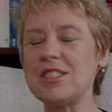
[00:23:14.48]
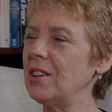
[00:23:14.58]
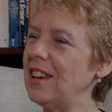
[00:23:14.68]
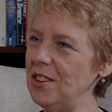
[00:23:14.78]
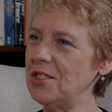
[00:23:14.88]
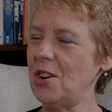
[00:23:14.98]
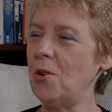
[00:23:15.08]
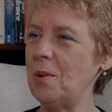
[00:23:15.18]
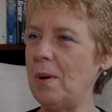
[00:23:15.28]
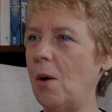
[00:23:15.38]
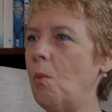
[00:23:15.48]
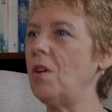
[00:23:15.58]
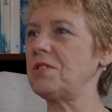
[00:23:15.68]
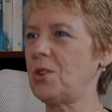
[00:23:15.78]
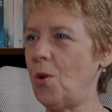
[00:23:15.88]
So can you talk about
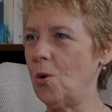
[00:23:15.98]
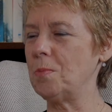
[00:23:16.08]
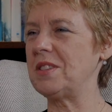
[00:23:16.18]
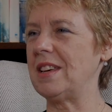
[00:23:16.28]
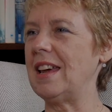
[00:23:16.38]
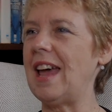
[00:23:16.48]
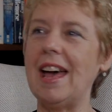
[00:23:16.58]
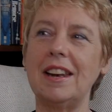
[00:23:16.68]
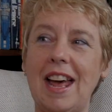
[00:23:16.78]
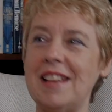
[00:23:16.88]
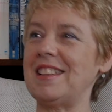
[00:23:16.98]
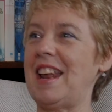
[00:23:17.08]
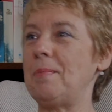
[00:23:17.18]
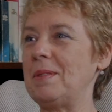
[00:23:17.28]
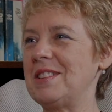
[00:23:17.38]
what's corpsing, and has it
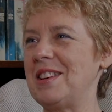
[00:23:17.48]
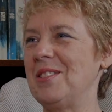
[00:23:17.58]
happened to